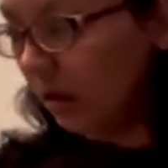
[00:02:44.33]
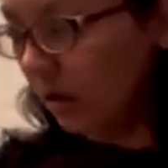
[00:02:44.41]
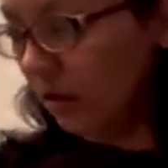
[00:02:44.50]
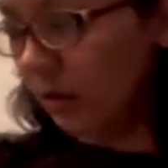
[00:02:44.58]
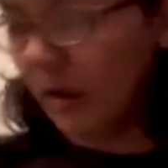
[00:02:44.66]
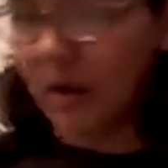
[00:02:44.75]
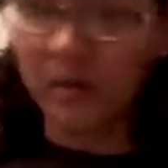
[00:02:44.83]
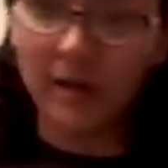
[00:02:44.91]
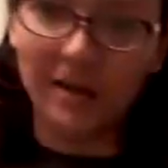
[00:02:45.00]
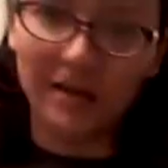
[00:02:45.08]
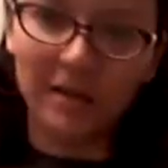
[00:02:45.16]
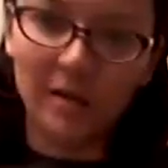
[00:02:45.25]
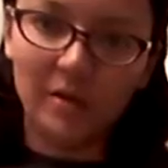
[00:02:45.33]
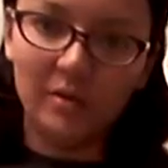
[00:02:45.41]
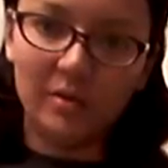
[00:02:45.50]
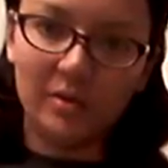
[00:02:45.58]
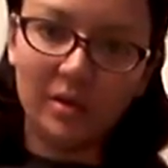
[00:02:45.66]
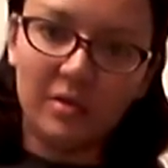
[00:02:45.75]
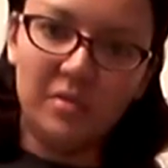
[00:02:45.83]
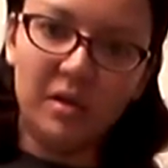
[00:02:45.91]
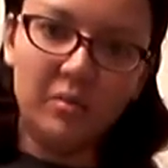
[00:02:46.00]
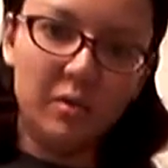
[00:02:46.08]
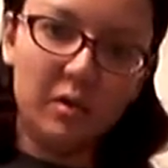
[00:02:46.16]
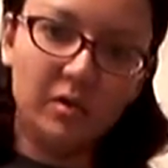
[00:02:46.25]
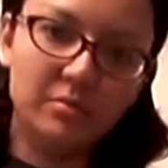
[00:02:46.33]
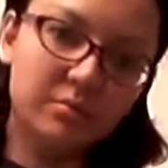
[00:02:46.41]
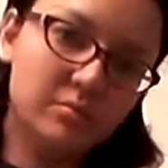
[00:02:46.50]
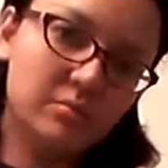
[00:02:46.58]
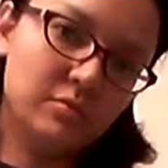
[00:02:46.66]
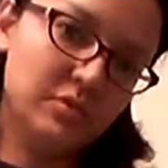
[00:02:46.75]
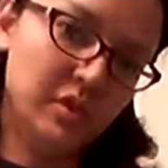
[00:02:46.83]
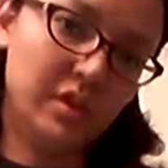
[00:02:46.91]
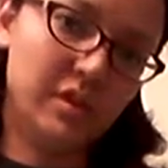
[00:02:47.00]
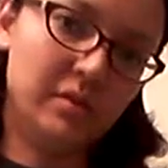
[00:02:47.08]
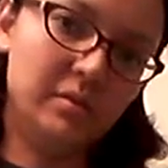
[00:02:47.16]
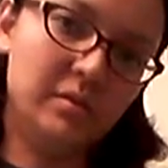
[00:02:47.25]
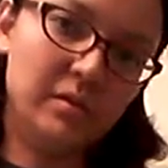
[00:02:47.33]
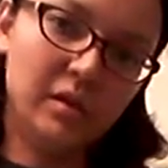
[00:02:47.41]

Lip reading: so that way, you know, you're not being bored trying to,